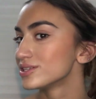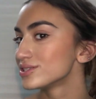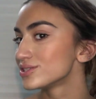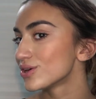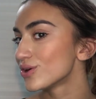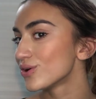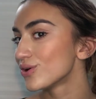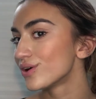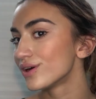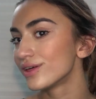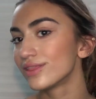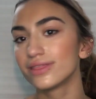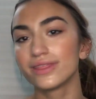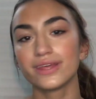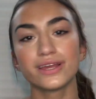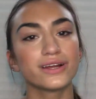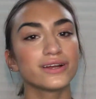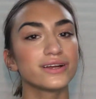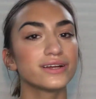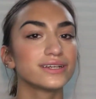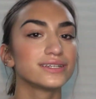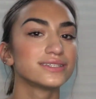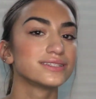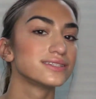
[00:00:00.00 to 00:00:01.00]
So there
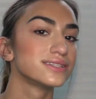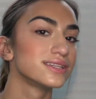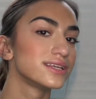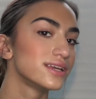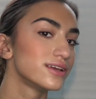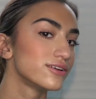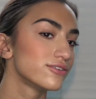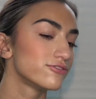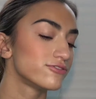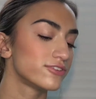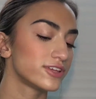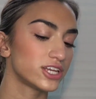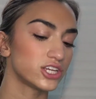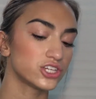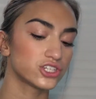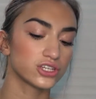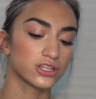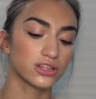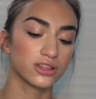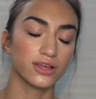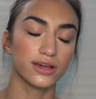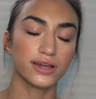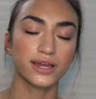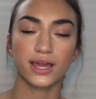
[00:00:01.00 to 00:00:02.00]
is the finished
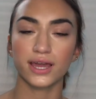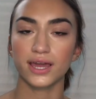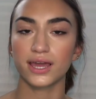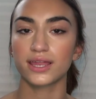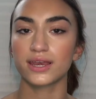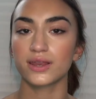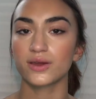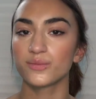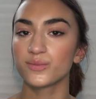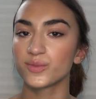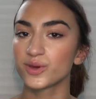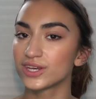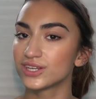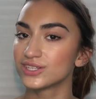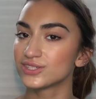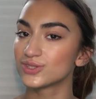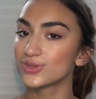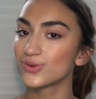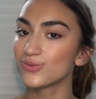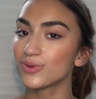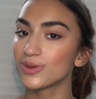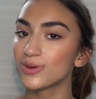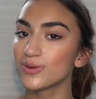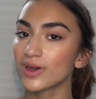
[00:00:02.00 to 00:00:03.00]
look, and I'm going to
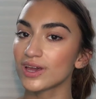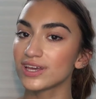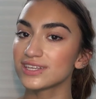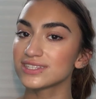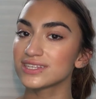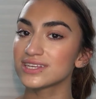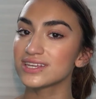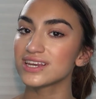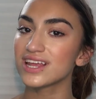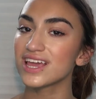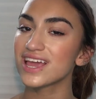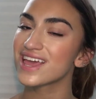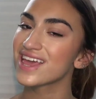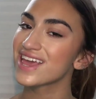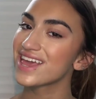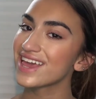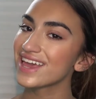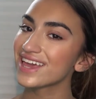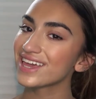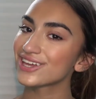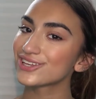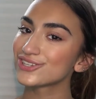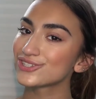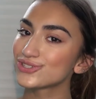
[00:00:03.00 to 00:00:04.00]
zoom you guys in
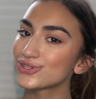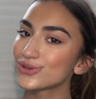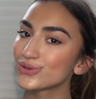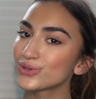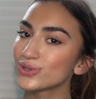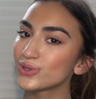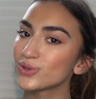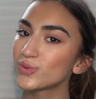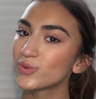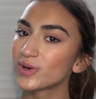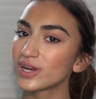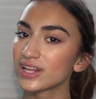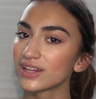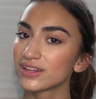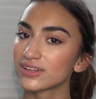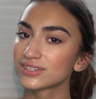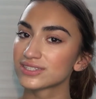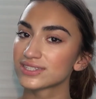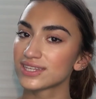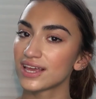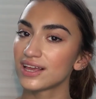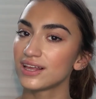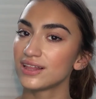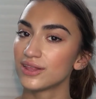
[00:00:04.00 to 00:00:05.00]
and show you what it
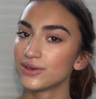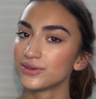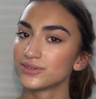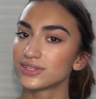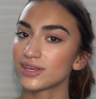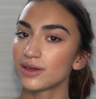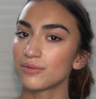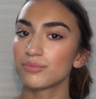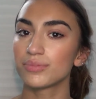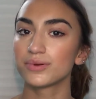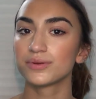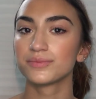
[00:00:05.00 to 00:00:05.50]
looks like close up.